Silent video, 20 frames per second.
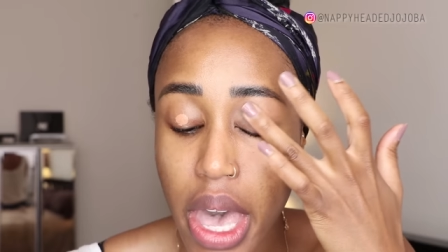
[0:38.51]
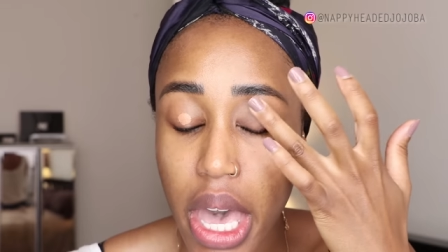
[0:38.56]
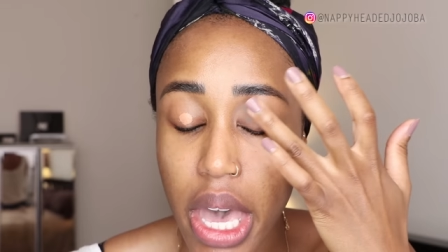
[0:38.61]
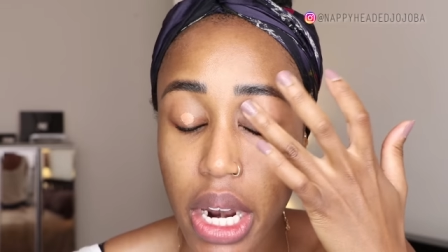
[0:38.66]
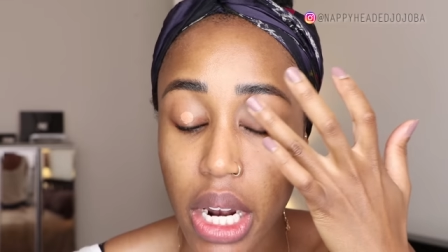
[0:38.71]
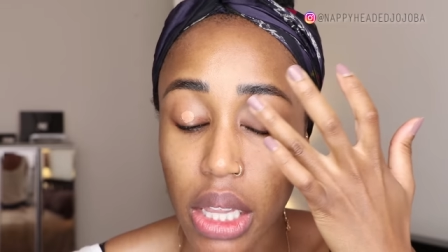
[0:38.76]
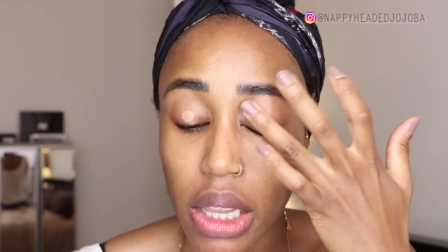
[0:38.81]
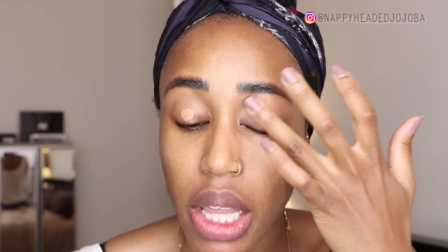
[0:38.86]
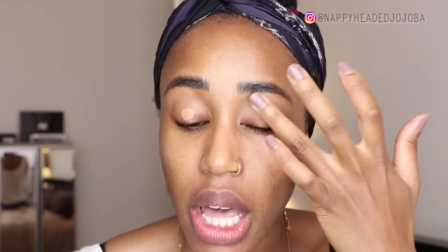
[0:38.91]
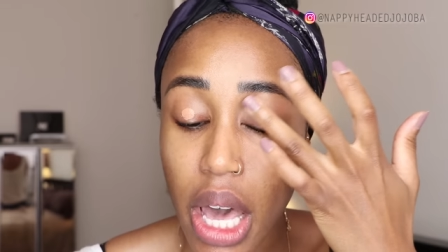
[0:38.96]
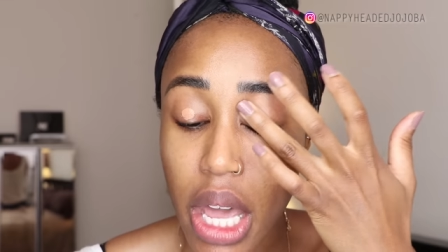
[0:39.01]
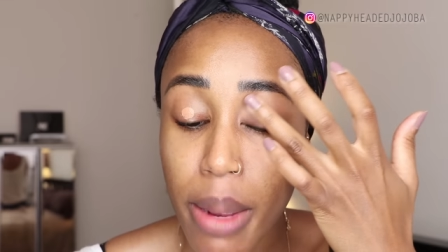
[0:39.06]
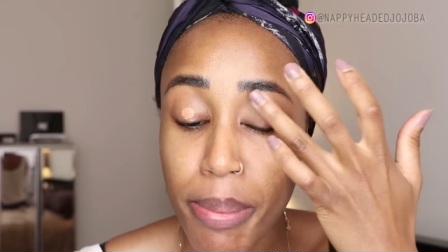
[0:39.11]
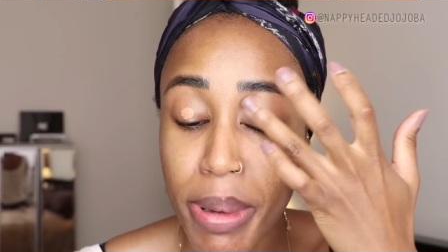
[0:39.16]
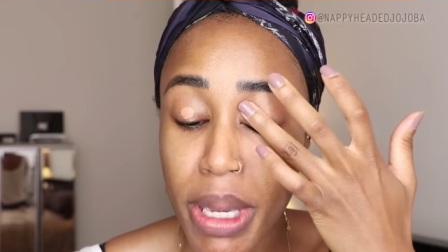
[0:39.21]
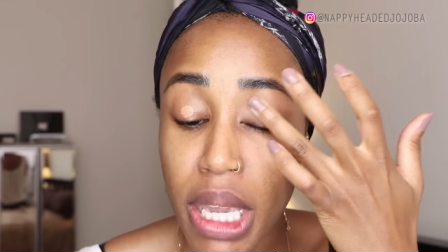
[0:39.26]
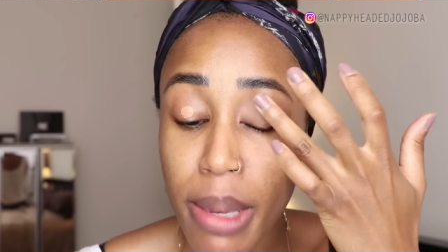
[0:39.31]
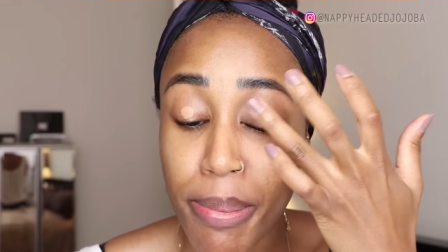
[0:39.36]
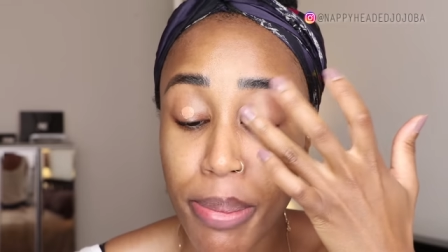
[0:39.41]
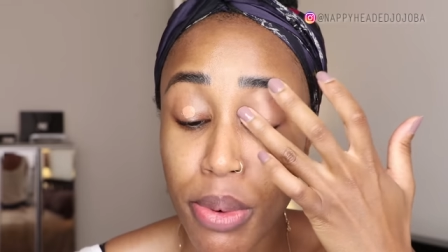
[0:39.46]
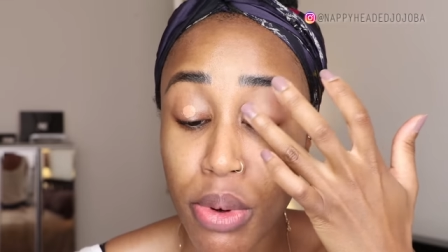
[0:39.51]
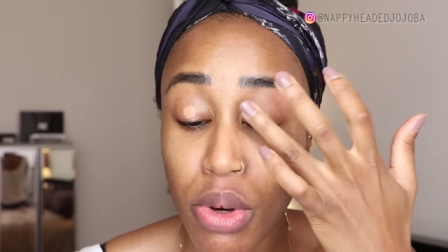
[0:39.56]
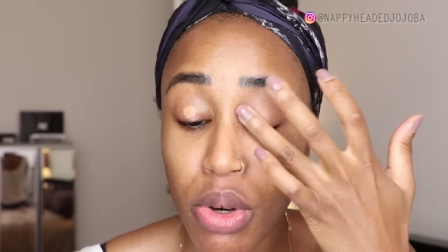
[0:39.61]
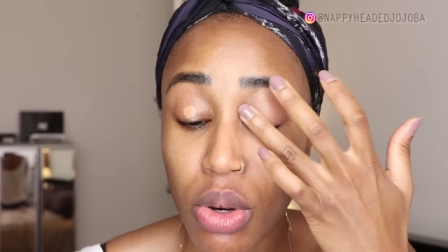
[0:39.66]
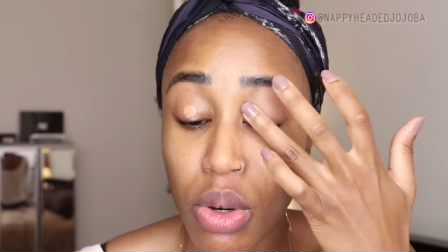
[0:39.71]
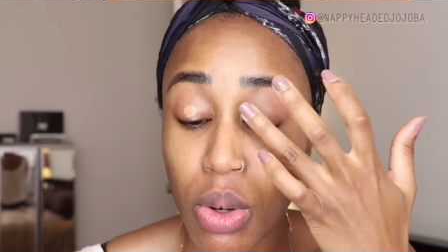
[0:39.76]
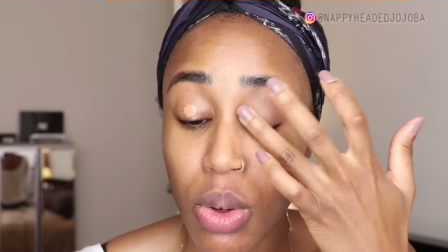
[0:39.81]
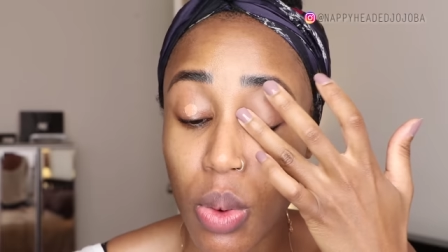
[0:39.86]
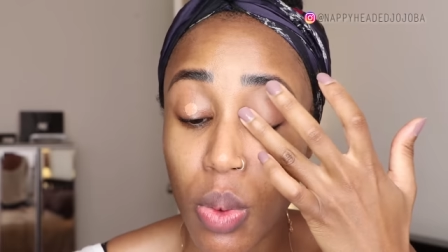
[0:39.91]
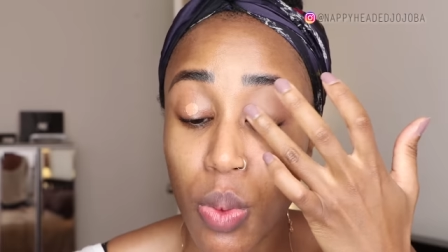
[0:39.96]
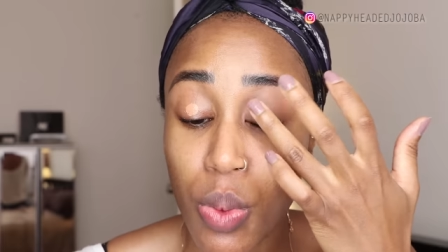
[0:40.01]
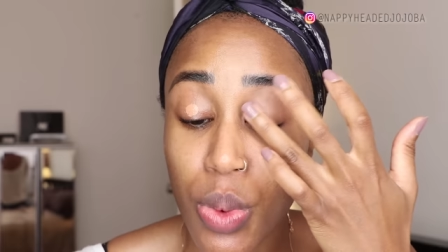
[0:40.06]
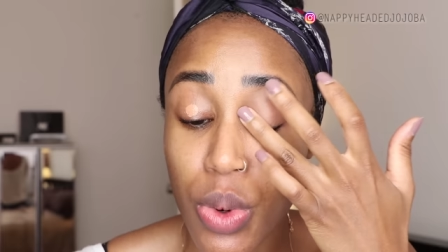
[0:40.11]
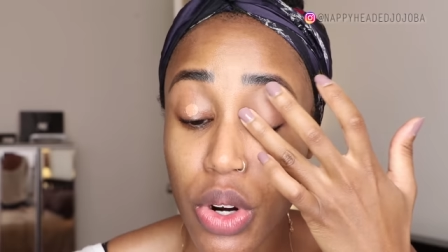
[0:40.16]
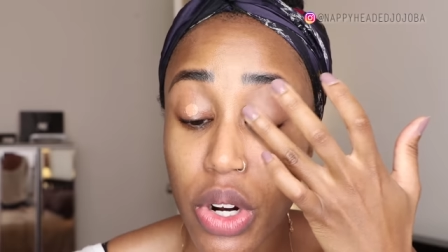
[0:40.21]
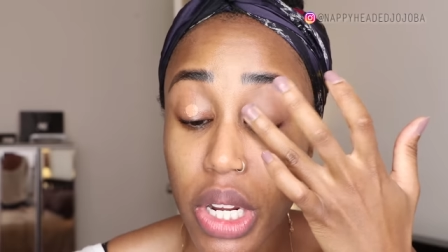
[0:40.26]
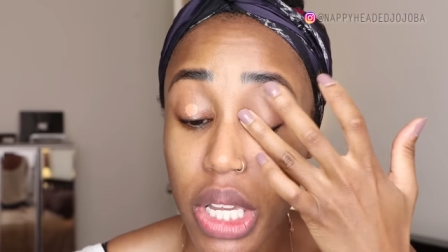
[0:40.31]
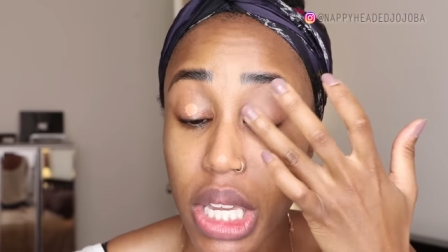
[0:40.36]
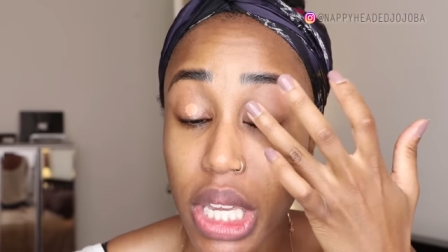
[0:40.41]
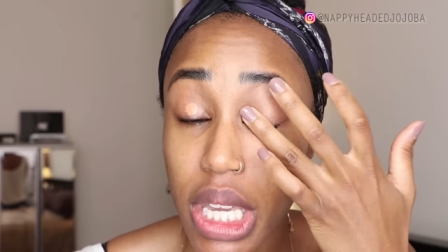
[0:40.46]
and a lot of people
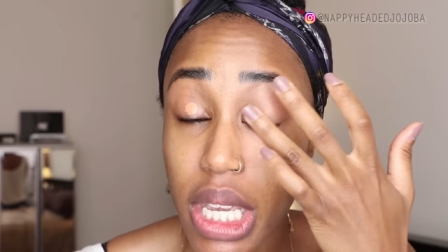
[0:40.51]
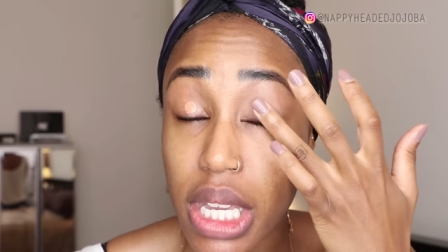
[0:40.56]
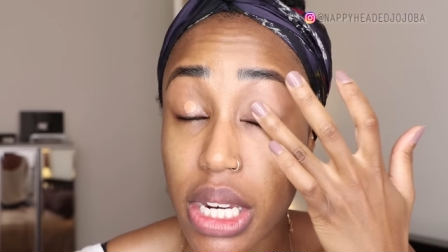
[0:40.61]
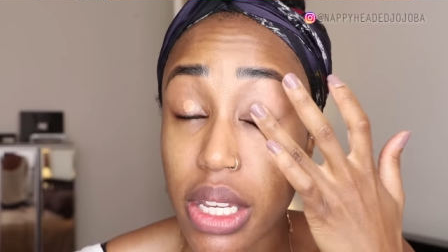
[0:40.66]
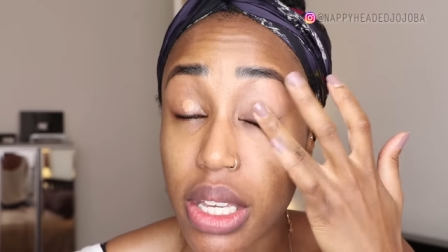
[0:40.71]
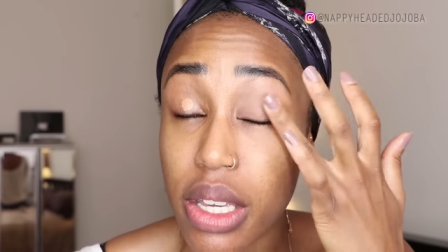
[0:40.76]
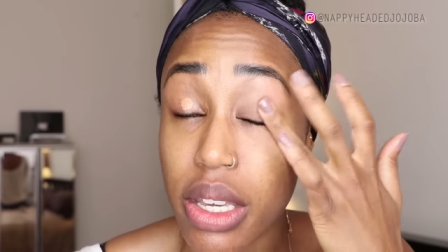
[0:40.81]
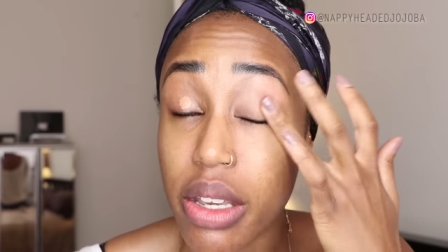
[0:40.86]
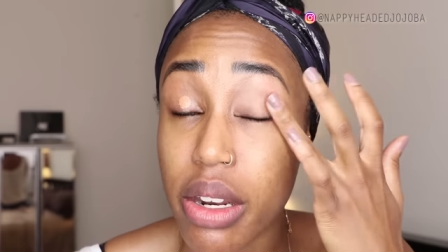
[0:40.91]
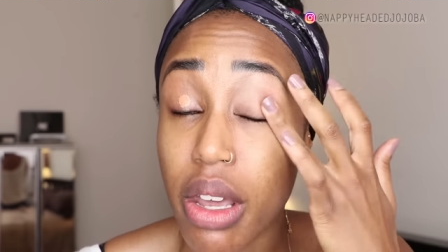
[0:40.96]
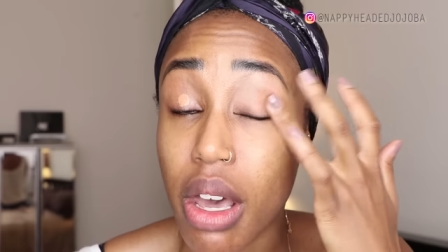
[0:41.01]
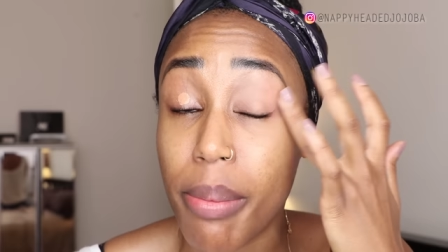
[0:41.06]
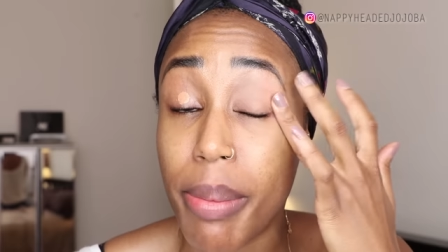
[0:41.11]
were heated